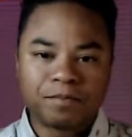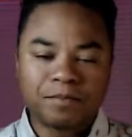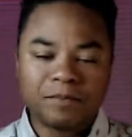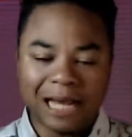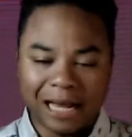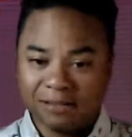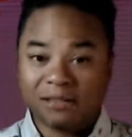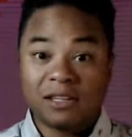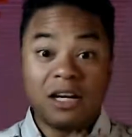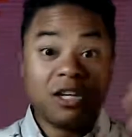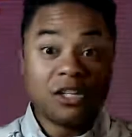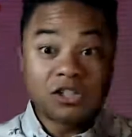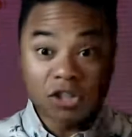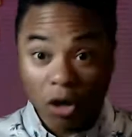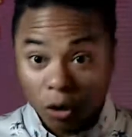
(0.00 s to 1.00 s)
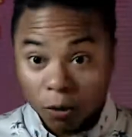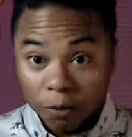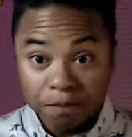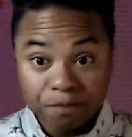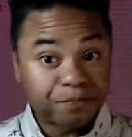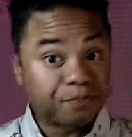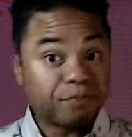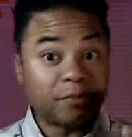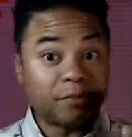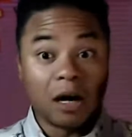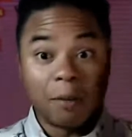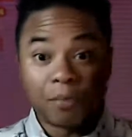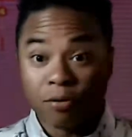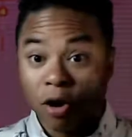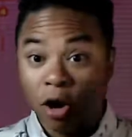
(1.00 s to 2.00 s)
Yes. So
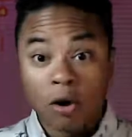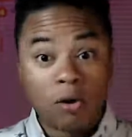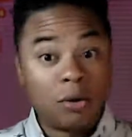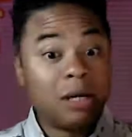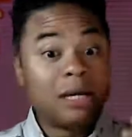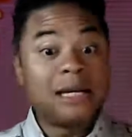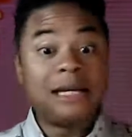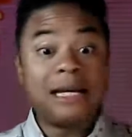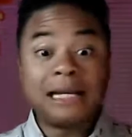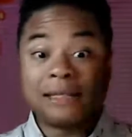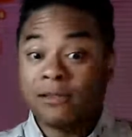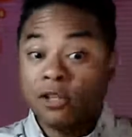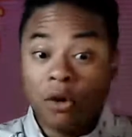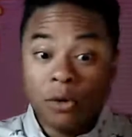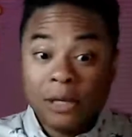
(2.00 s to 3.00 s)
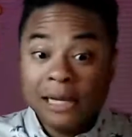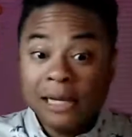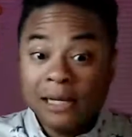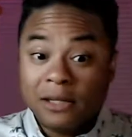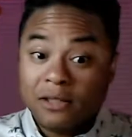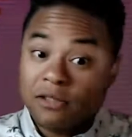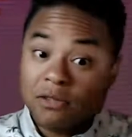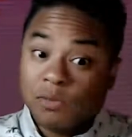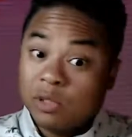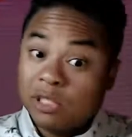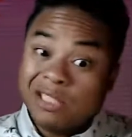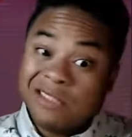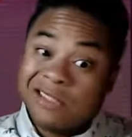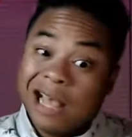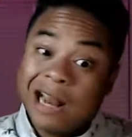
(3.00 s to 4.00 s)
pro is no kids, which
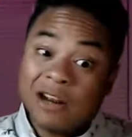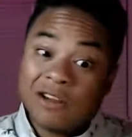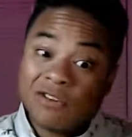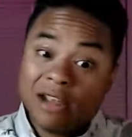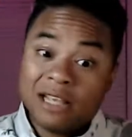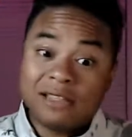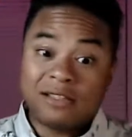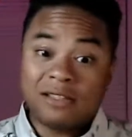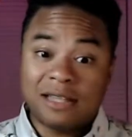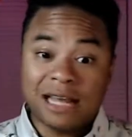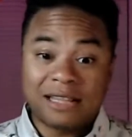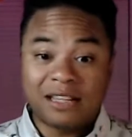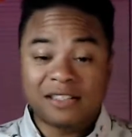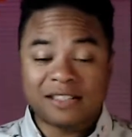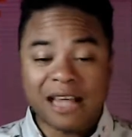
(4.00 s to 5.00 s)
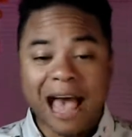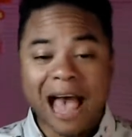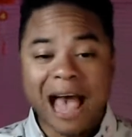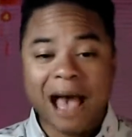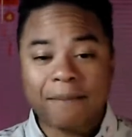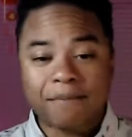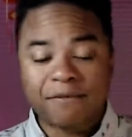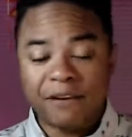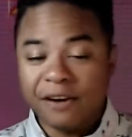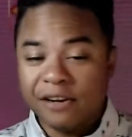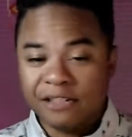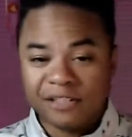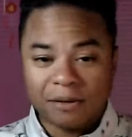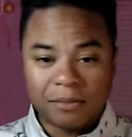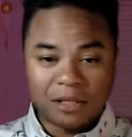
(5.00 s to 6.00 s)
is kind of crazy that there's an app very
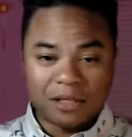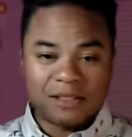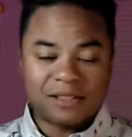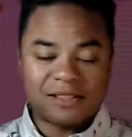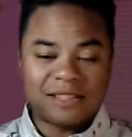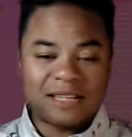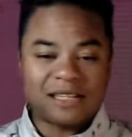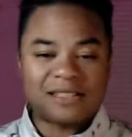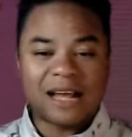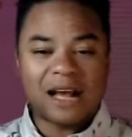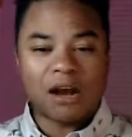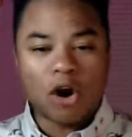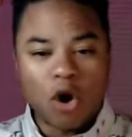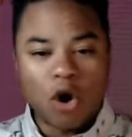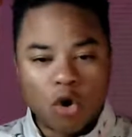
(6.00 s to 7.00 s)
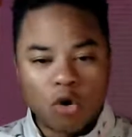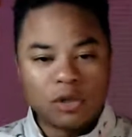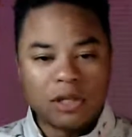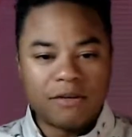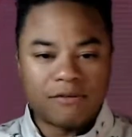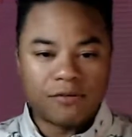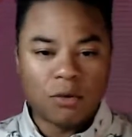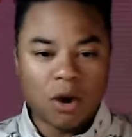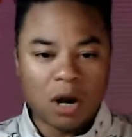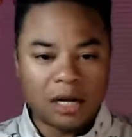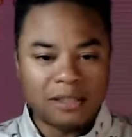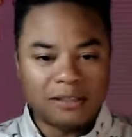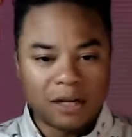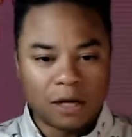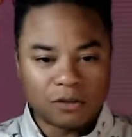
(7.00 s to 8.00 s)
similar to TikTok only for
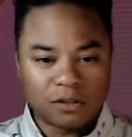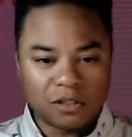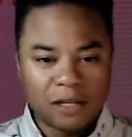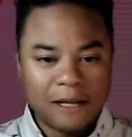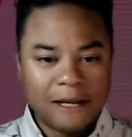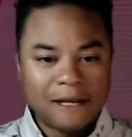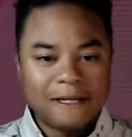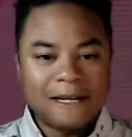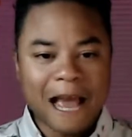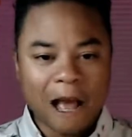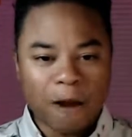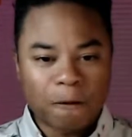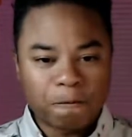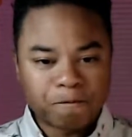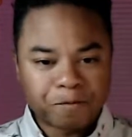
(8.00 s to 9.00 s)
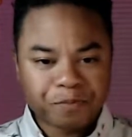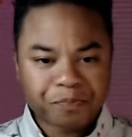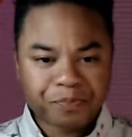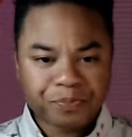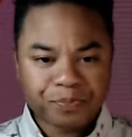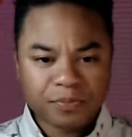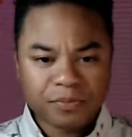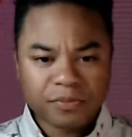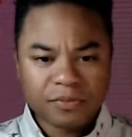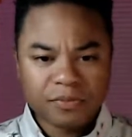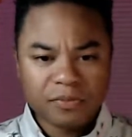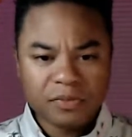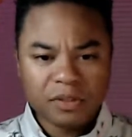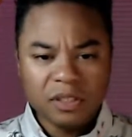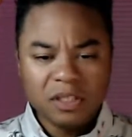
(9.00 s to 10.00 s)
adults. Now,
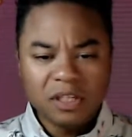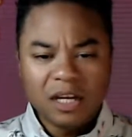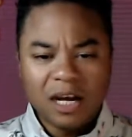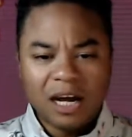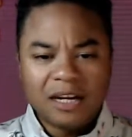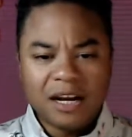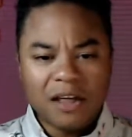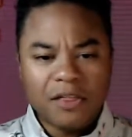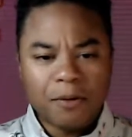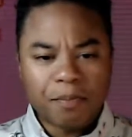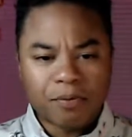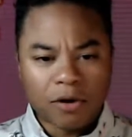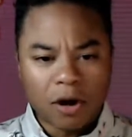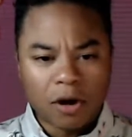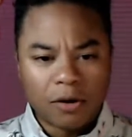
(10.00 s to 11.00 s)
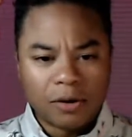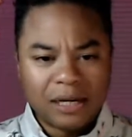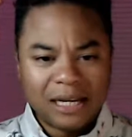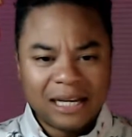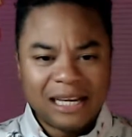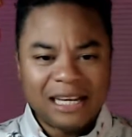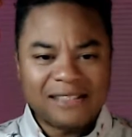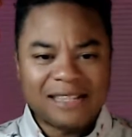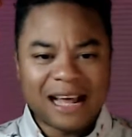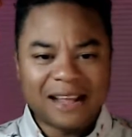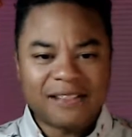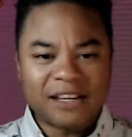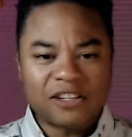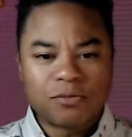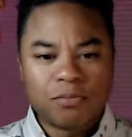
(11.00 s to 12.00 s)
another pro is
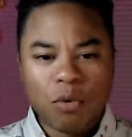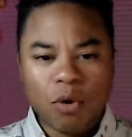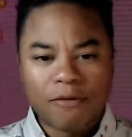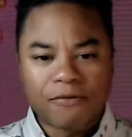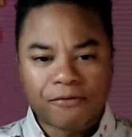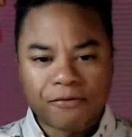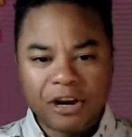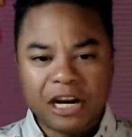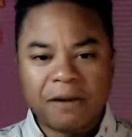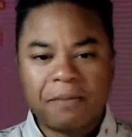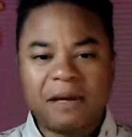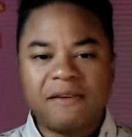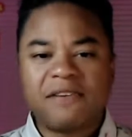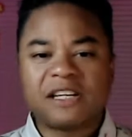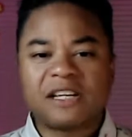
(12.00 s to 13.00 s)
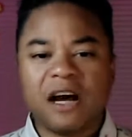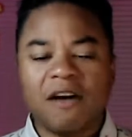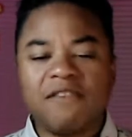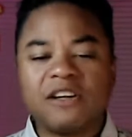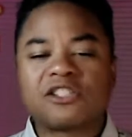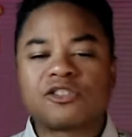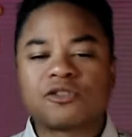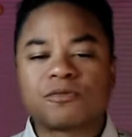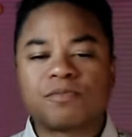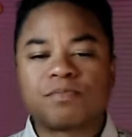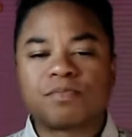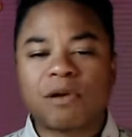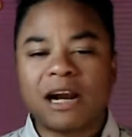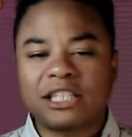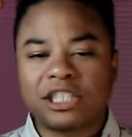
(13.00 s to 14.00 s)
that there's more freedom of
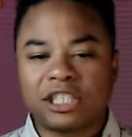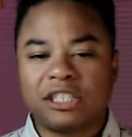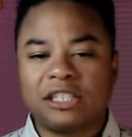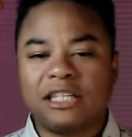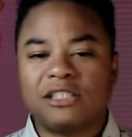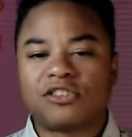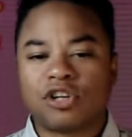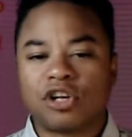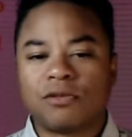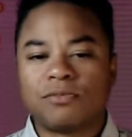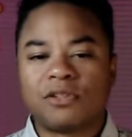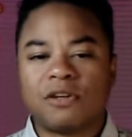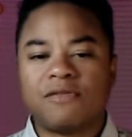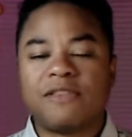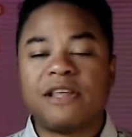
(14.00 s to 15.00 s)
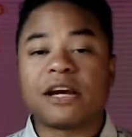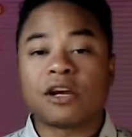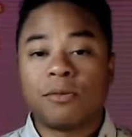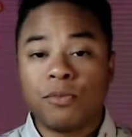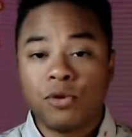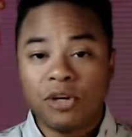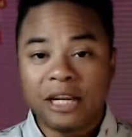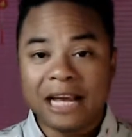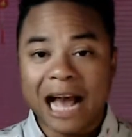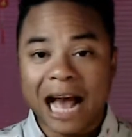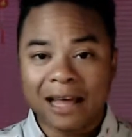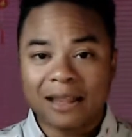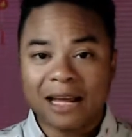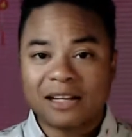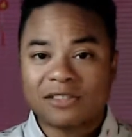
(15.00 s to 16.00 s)
expression in terms of their community
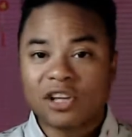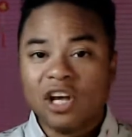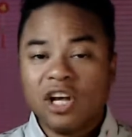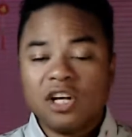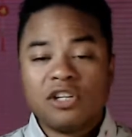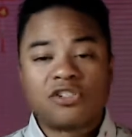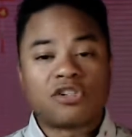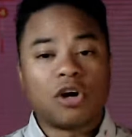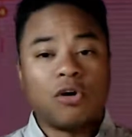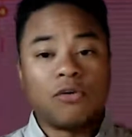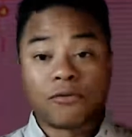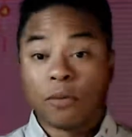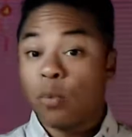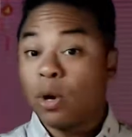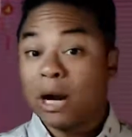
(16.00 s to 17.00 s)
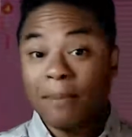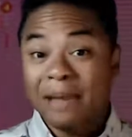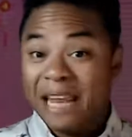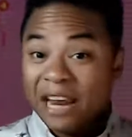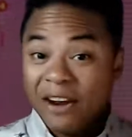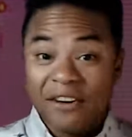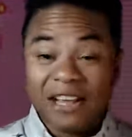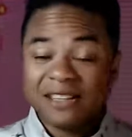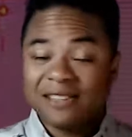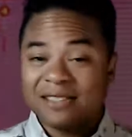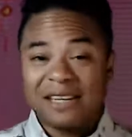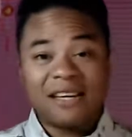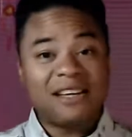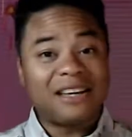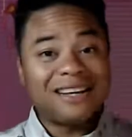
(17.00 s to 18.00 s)
guidelines. So from what I'm hearing and
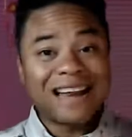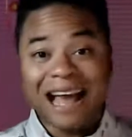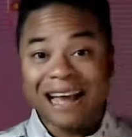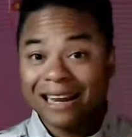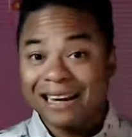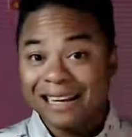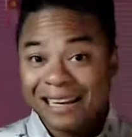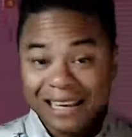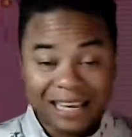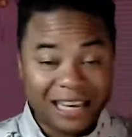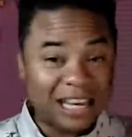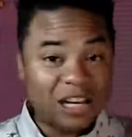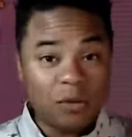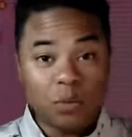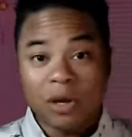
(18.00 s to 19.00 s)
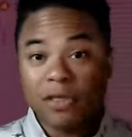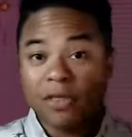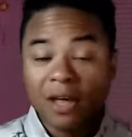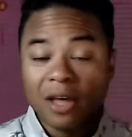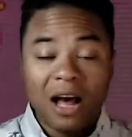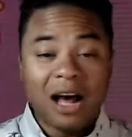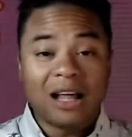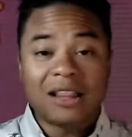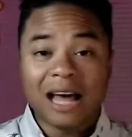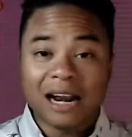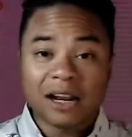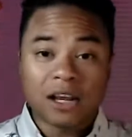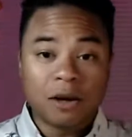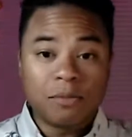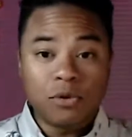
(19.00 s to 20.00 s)
seeing, you're not going to get hit with a lot
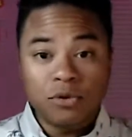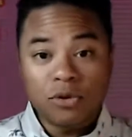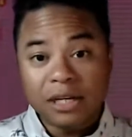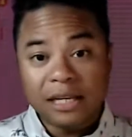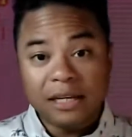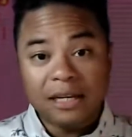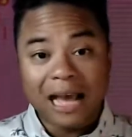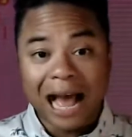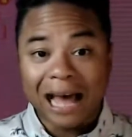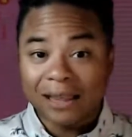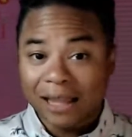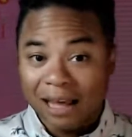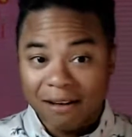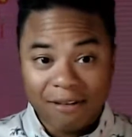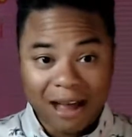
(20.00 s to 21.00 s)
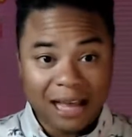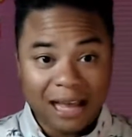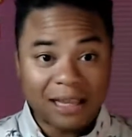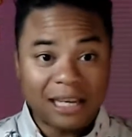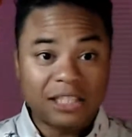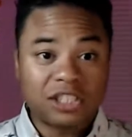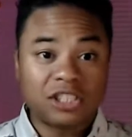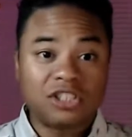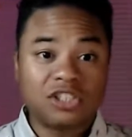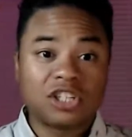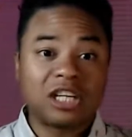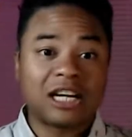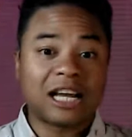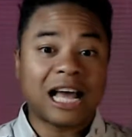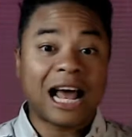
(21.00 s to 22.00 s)
of community guideline violations. You're
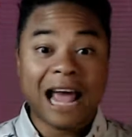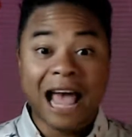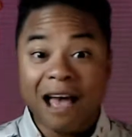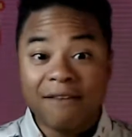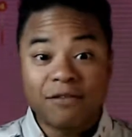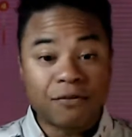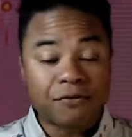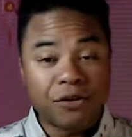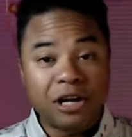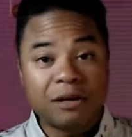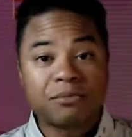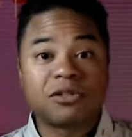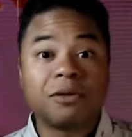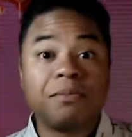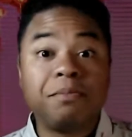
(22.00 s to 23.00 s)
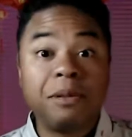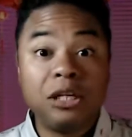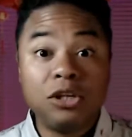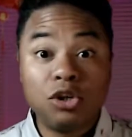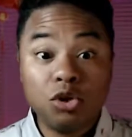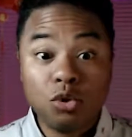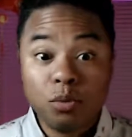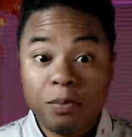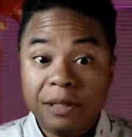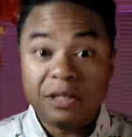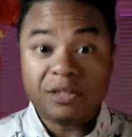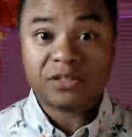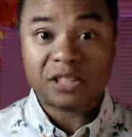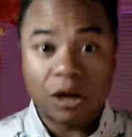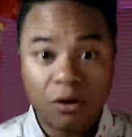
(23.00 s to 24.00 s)
going to kind of have your freedom to be you, be
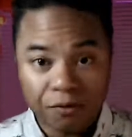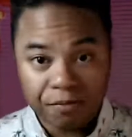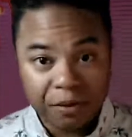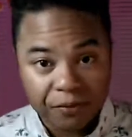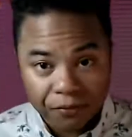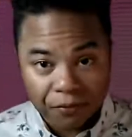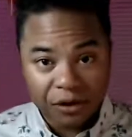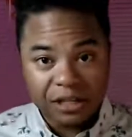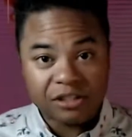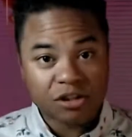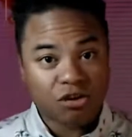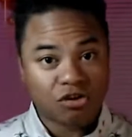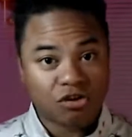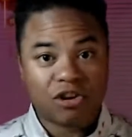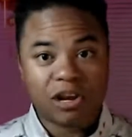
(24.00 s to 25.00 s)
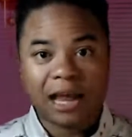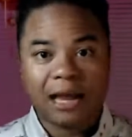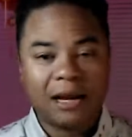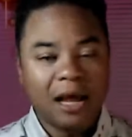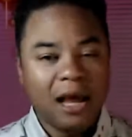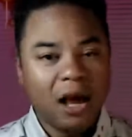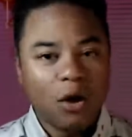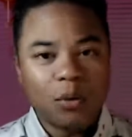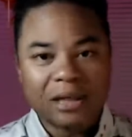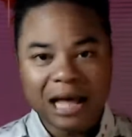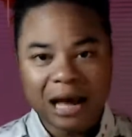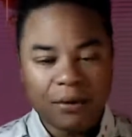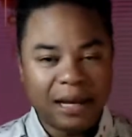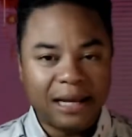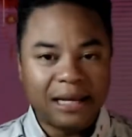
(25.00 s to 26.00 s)
yourself, be free to create
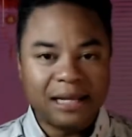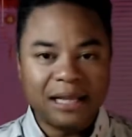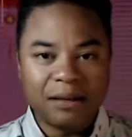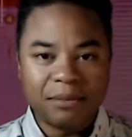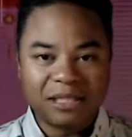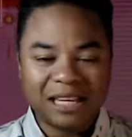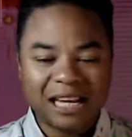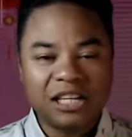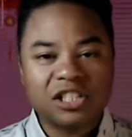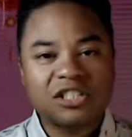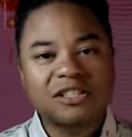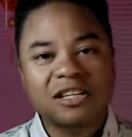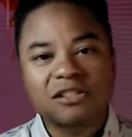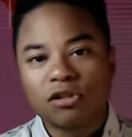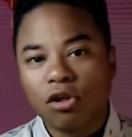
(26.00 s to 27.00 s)
without any limitations, as